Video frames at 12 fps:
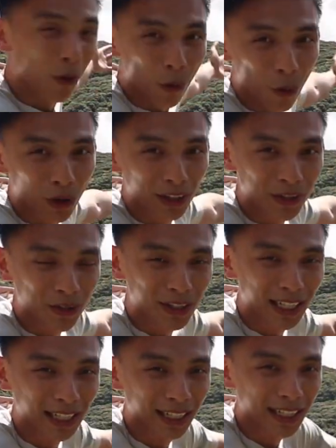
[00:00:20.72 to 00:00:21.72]
Auckland, New
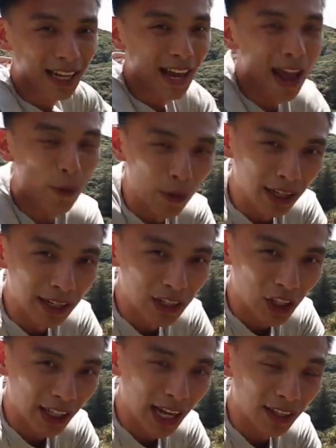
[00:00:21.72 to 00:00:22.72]
Zealand, and we're gonna
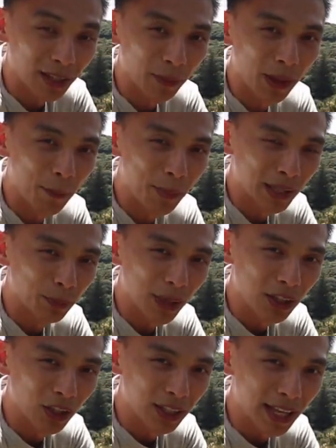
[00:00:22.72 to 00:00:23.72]
check out some of the best
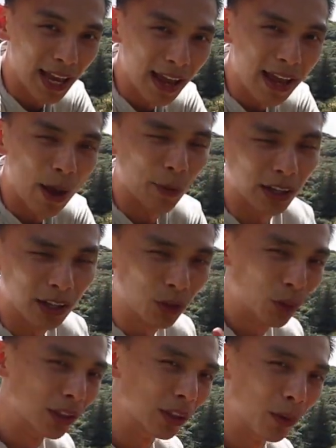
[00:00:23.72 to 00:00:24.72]
beaches here, and we're gonna
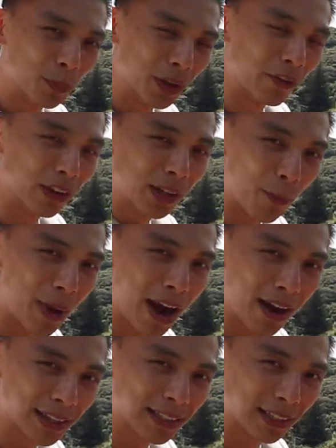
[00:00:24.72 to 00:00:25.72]
do a little bit of a
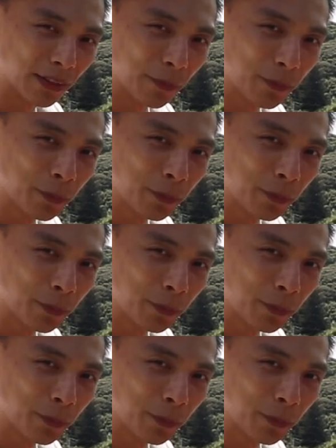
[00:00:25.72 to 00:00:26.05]
comparison.